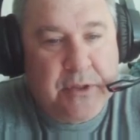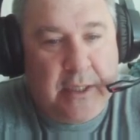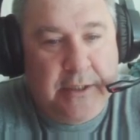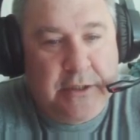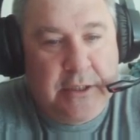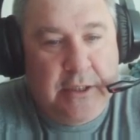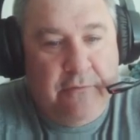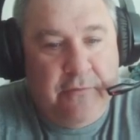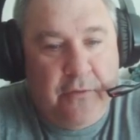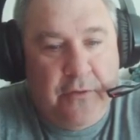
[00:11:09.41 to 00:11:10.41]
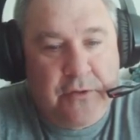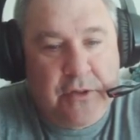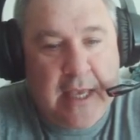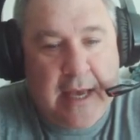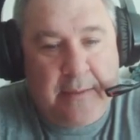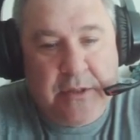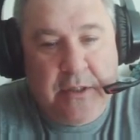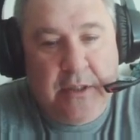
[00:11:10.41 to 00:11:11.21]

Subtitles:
I just need to fill those gaps in,